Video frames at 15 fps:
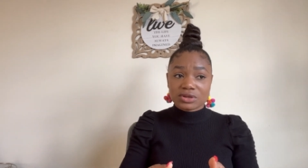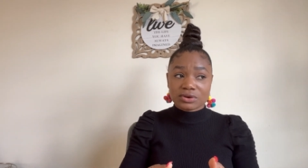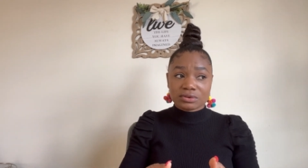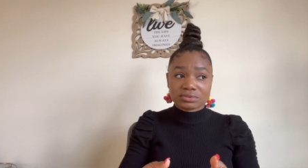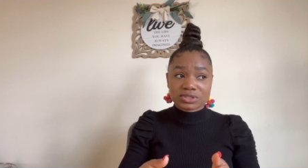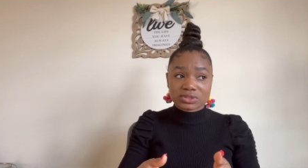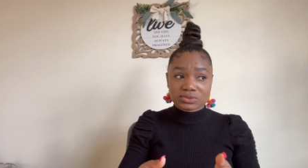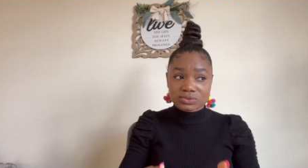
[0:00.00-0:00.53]

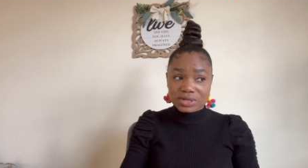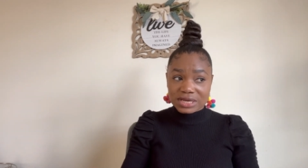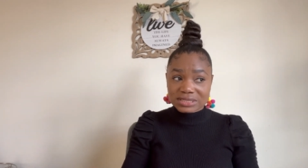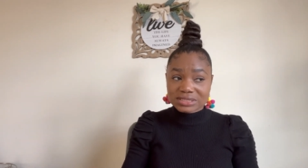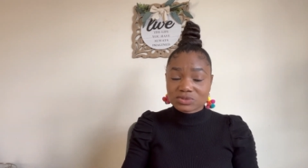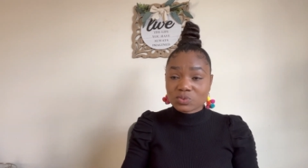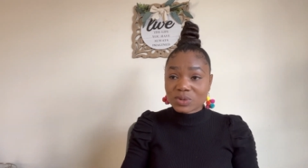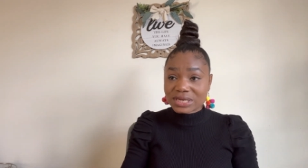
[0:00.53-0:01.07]

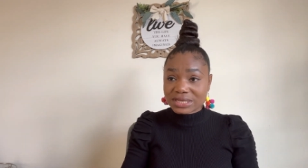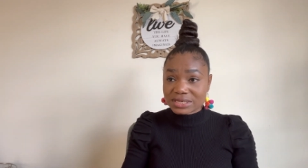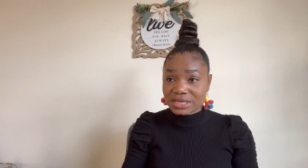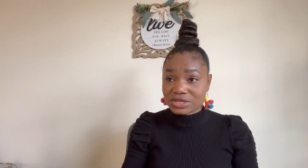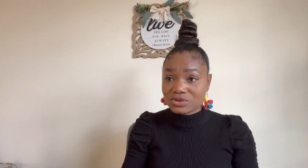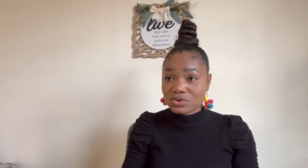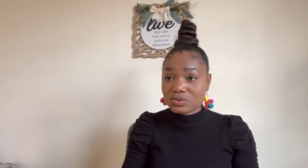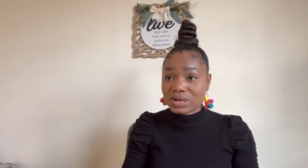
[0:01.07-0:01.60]
students within the
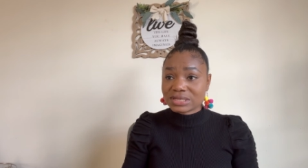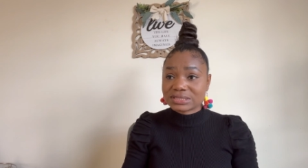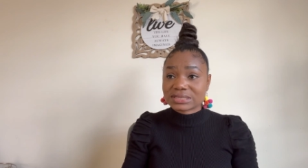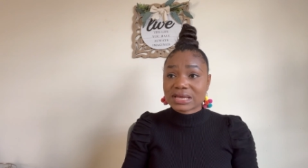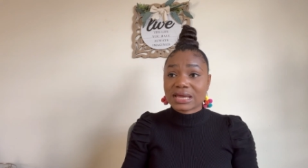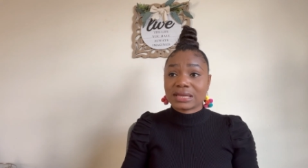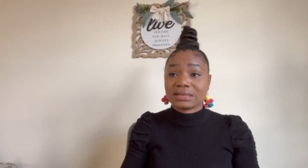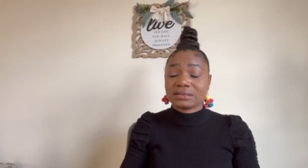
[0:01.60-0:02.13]
US
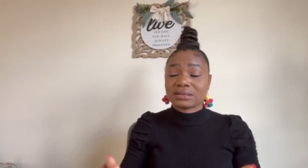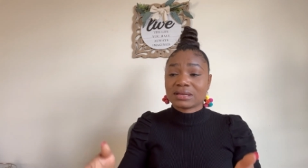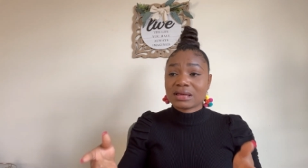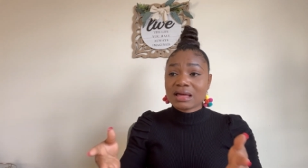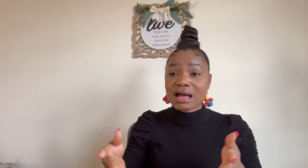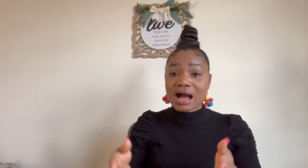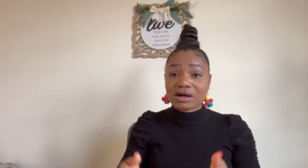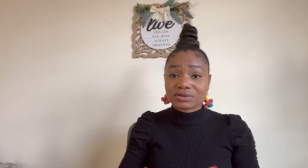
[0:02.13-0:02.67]
and
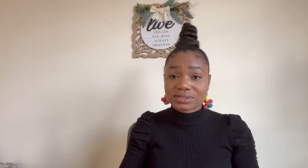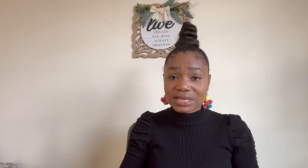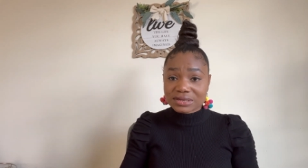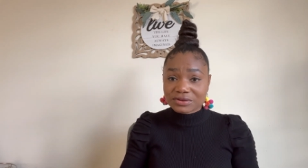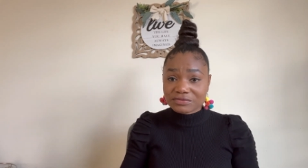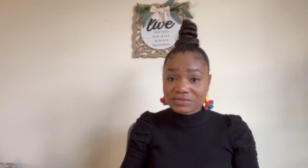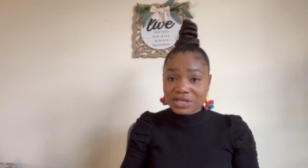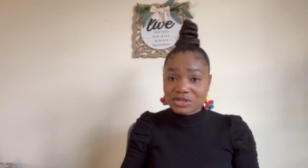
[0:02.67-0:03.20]
outside
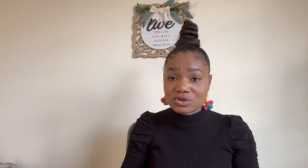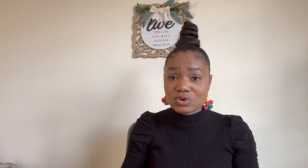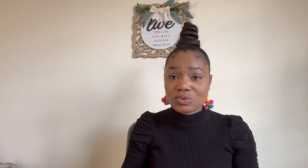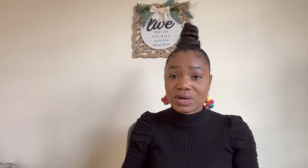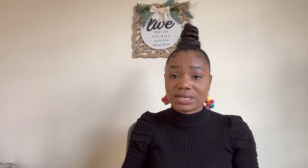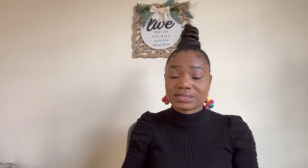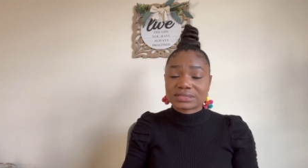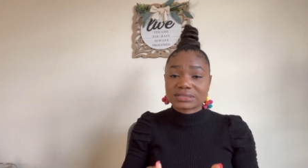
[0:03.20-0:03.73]
of the
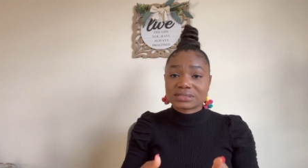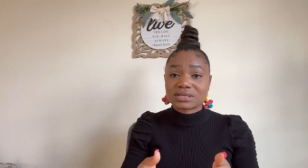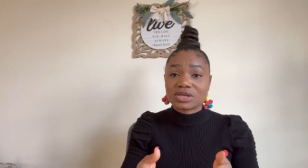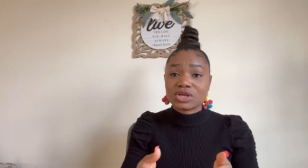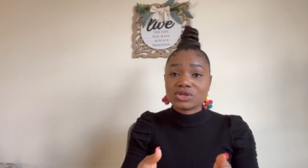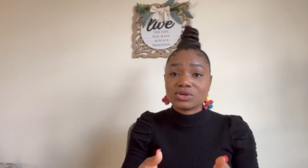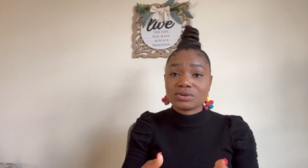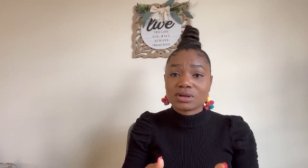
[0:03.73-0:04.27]
US,
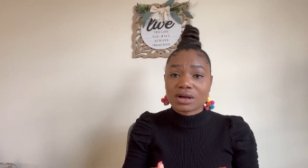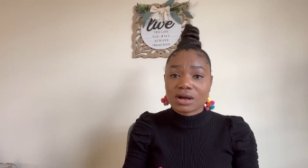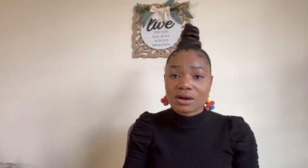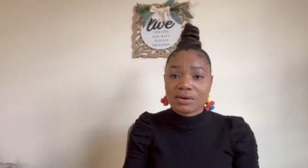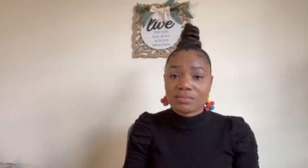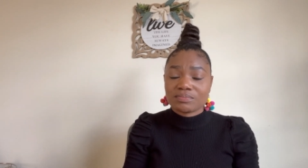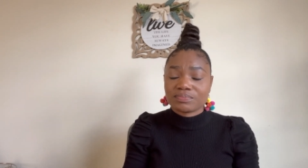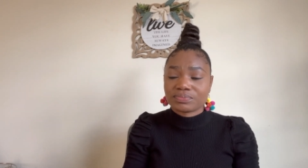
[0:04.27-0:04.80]

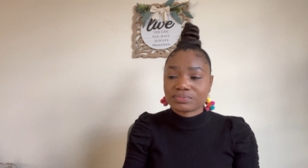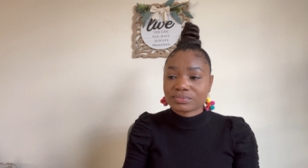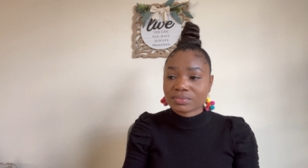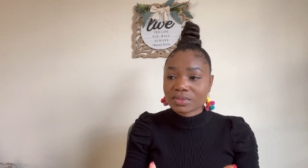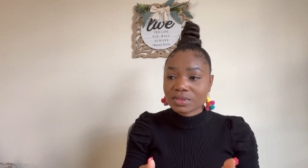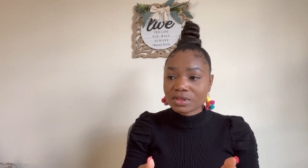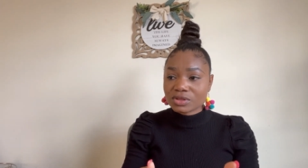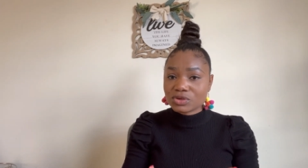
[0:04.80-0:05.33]
um,
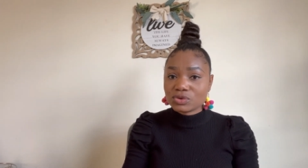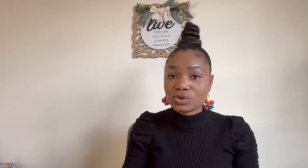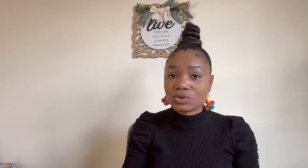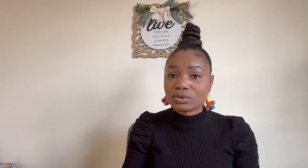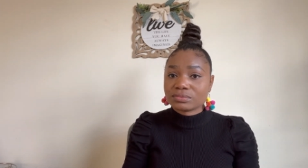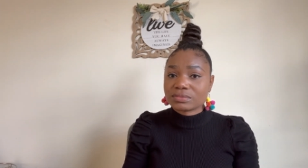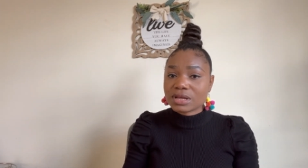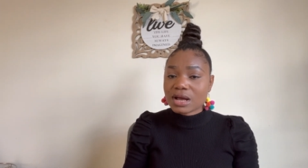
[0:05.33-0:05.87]

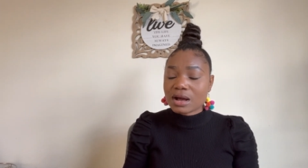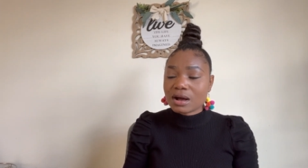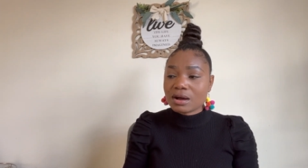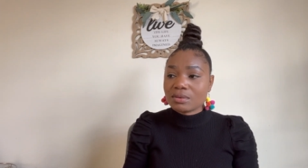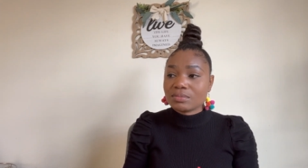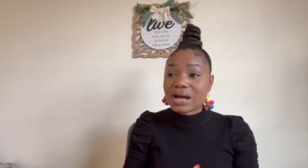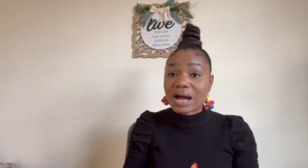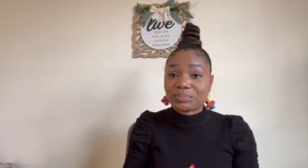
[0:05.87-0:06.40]

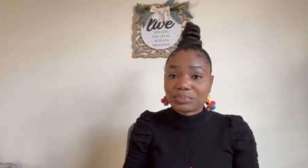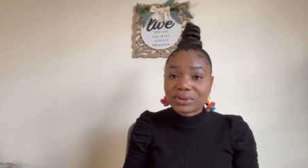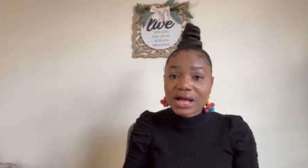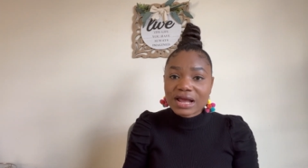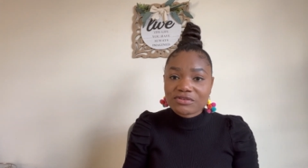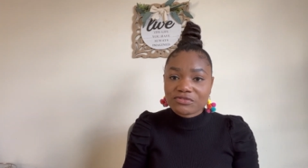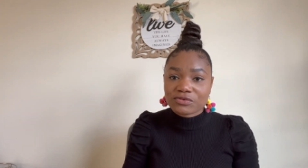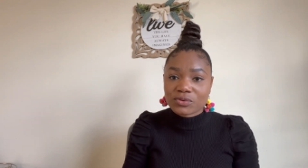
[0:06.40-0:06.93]

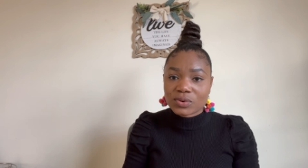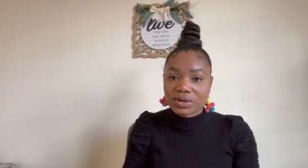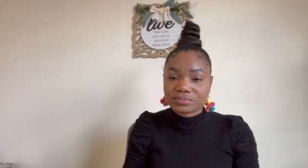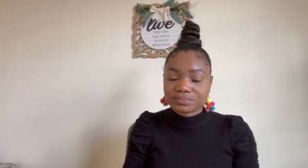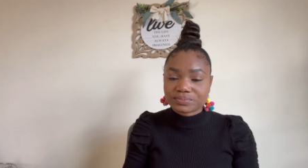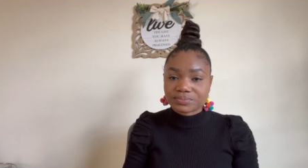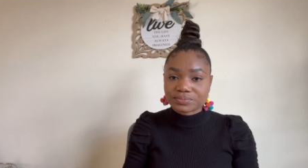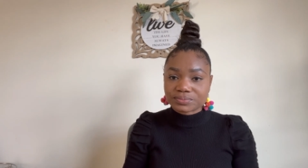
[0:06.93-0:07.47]
apply for.
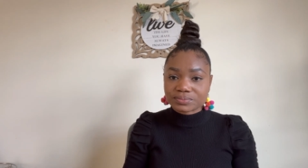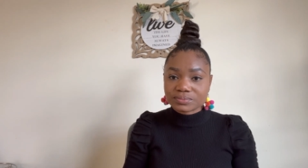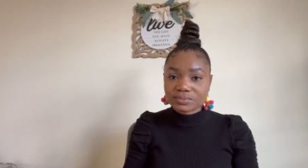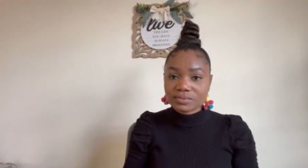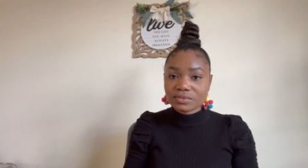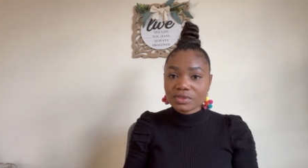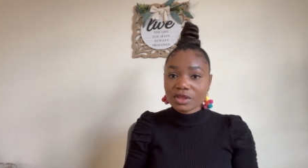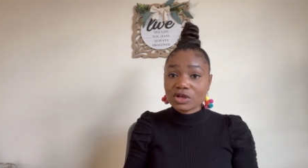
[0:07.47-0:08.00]

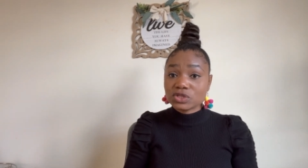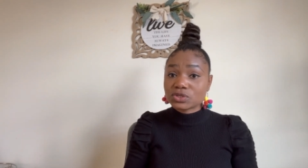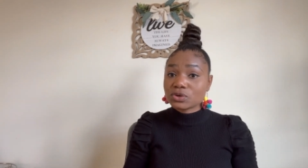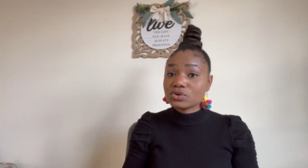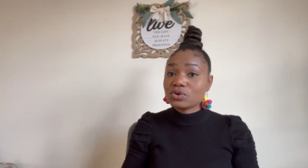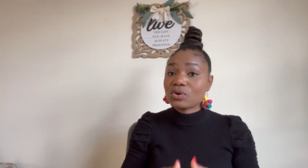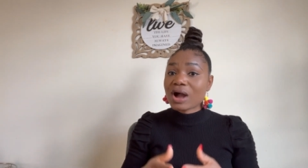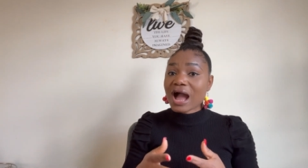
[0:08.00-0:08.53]
So
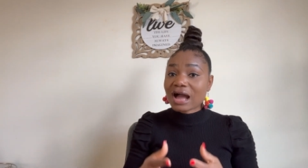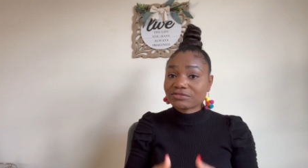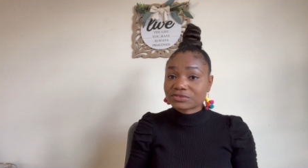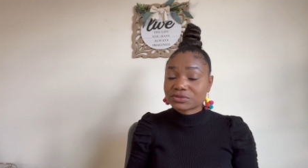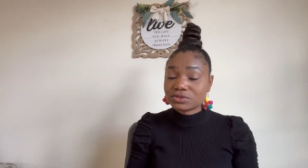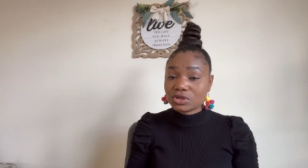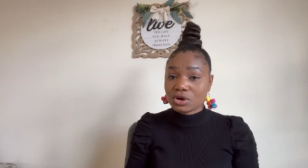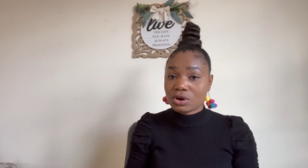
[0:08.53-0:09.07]
you have to
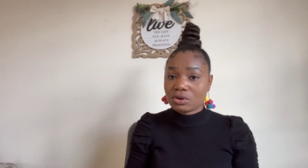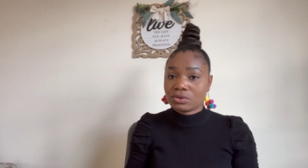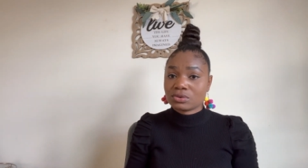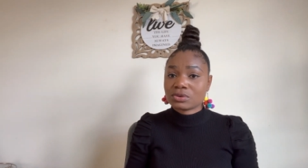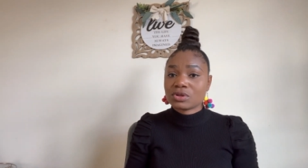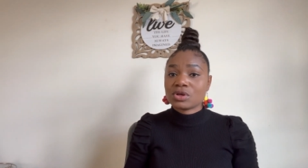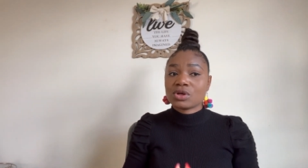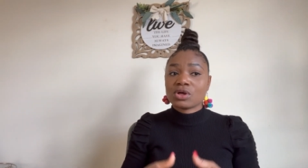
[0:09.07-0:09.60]
know
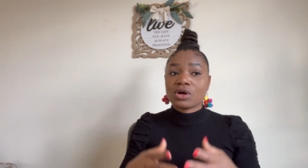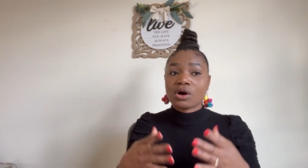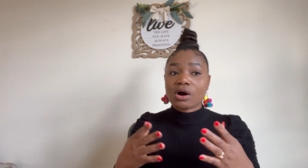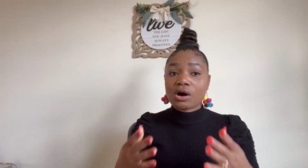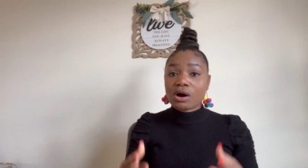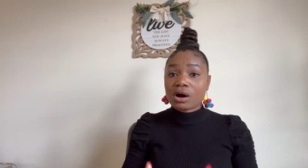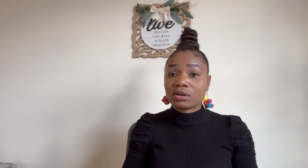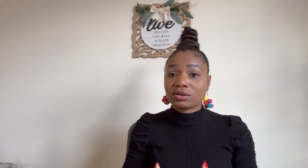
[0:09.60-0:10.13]

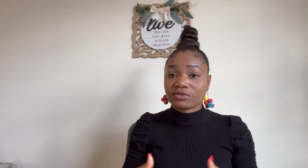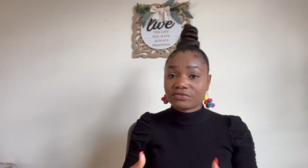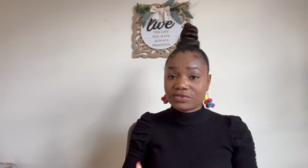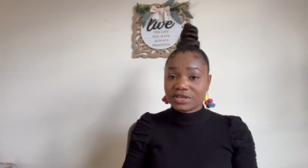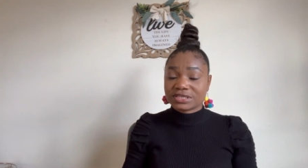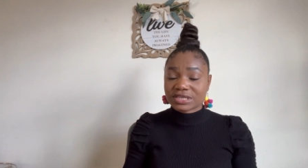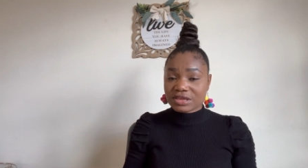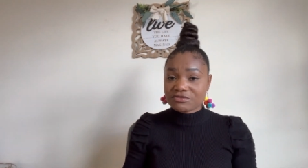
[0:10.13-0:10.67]
all of
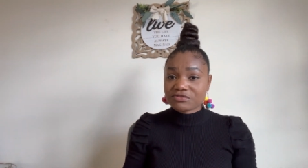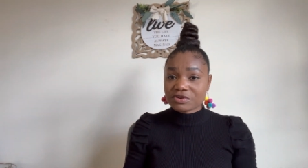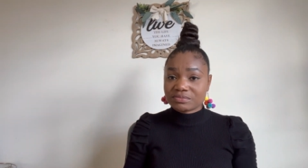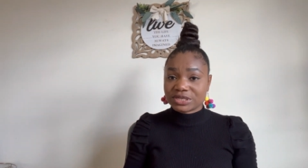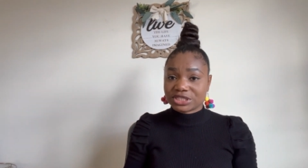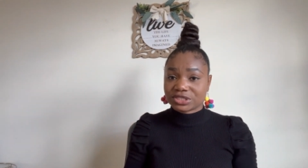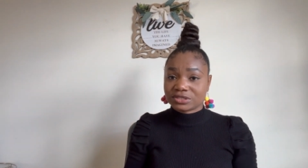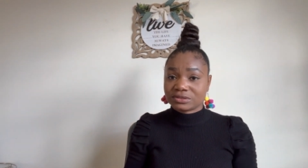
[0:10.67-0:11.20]
this
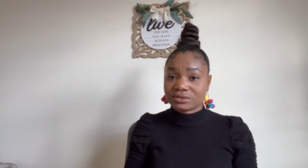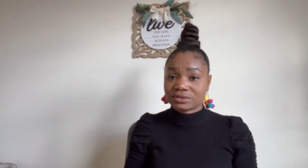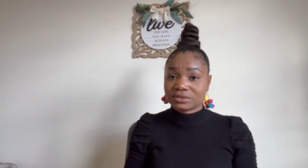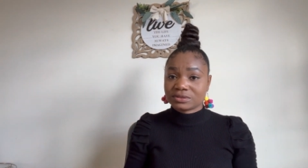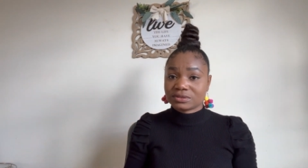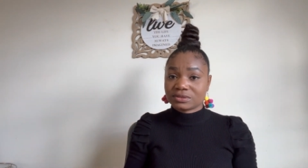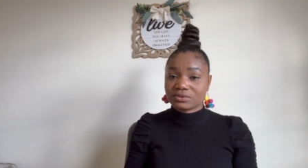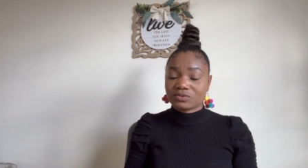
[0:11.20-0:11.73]
information,
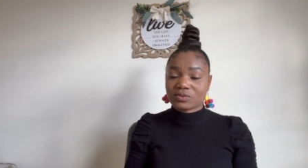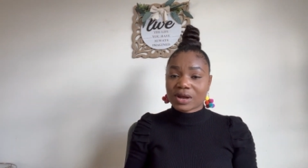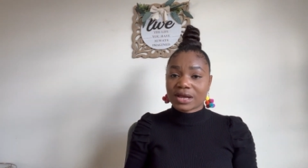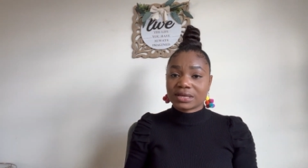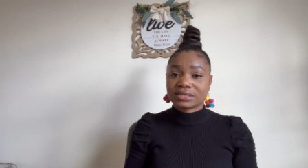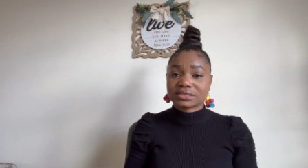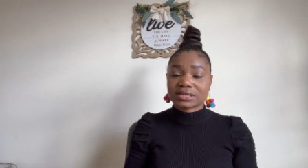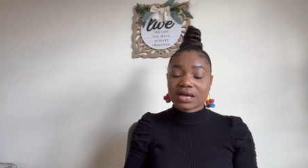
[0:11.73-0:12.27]
right?